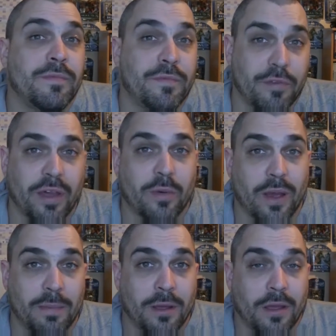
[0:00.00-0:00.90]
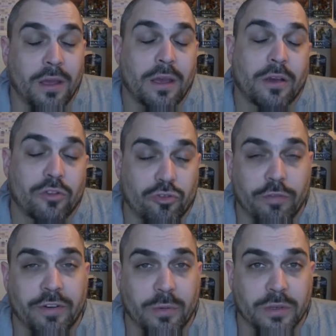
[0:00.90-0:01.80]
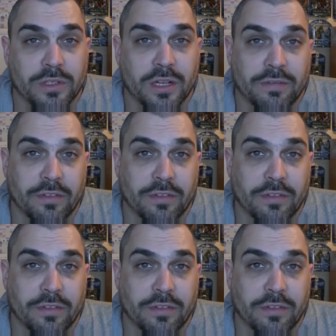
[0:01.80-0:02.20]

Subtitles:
throughout the web. KontrolFreek will deliver